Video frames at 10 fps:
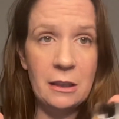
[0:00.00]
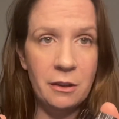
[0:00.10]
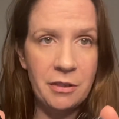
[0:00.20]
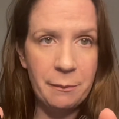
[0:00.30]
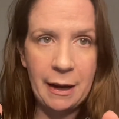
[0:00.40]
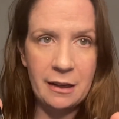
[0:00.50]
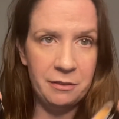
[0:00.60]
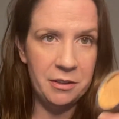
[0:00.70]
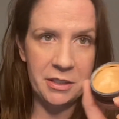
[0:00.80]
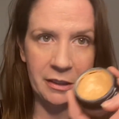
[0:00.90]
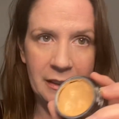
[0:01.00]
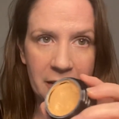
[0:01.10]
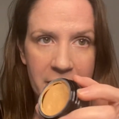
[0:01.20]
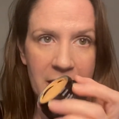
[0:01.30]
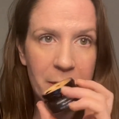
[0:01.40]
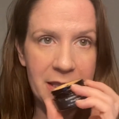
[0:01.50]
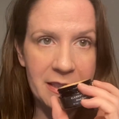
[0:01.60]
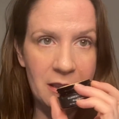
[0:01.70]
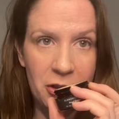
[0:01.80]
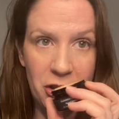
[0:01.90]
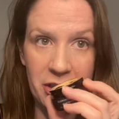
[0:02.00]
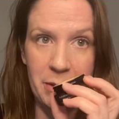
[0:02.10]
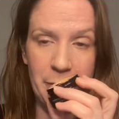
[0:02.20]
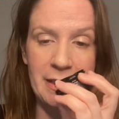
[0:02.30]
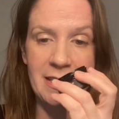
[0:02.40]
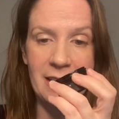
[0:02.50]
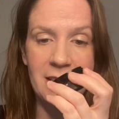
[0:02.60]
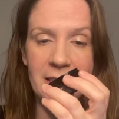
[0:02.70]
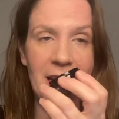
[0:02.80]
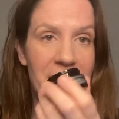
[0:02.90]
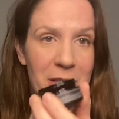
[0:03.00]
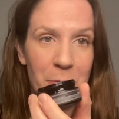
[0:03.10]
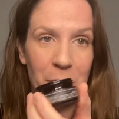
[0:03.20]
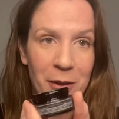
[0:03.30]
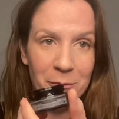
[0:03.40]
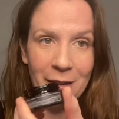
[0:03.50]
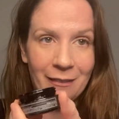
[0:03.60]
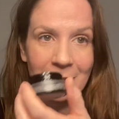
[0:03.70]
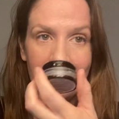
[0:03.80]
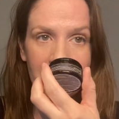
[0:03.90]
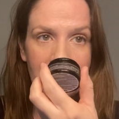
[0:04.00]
off the bat if it's going to irritate my skin just by scent at this point in my life.